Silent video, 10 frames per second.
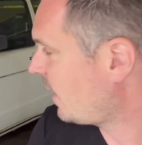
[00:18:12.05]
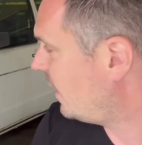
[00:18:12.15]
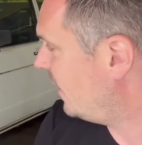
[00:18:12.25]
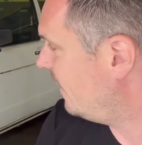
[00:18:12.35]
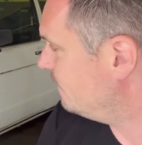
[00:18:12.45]

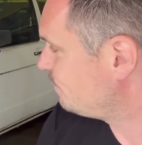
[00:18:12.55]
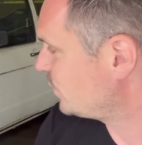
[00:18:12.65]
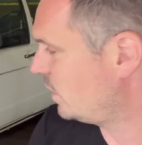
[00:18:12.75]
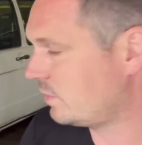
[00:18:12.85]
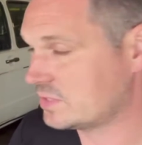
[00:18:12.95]

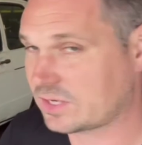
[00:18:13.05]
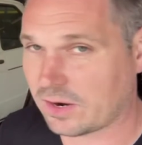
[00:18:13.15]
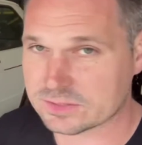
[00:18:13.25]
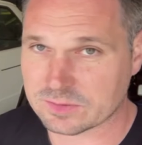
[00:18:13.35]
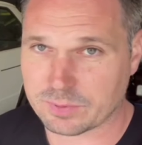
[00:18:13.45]
You know, these
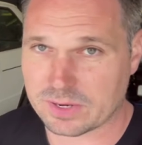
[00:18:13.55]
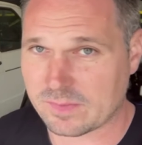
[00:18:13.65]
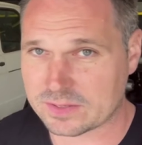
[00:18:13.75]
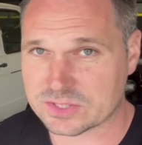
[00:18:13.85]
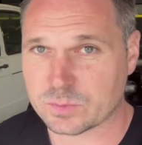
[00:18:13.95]
cars are pretty
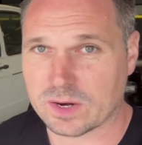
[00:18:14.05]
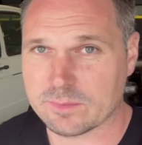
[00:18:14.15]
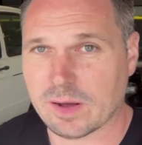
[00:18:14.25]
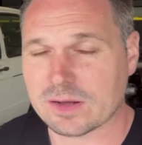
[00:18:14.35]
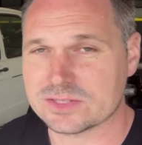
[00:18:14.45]
much square
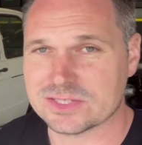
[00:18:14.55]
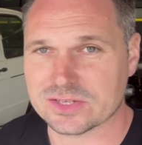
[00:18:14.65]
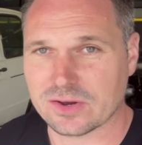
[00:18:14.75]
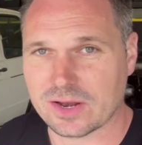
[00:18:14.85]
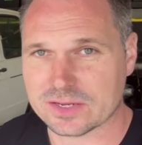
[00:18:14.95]
boxes.
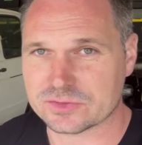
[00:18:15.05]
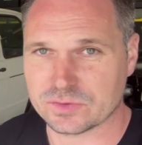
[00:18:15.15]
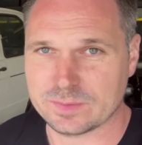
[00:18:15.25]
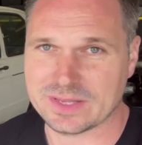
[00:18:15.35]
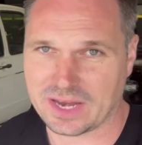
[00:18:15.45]
They're not
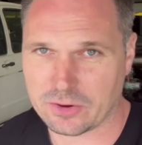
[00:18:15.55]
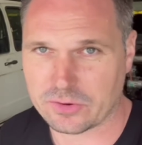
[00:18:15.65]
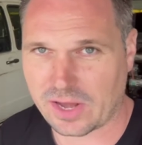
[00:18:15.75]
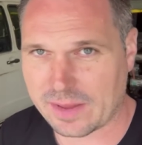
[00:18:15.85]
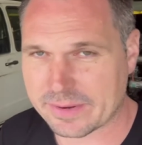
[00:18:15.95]
extremely
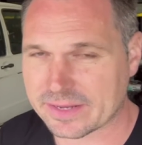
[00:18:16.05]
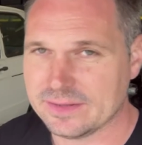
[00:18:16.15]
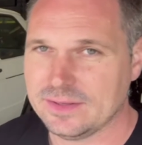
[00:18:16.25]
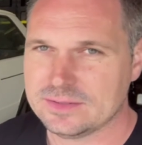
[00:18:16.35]
aerodynamic.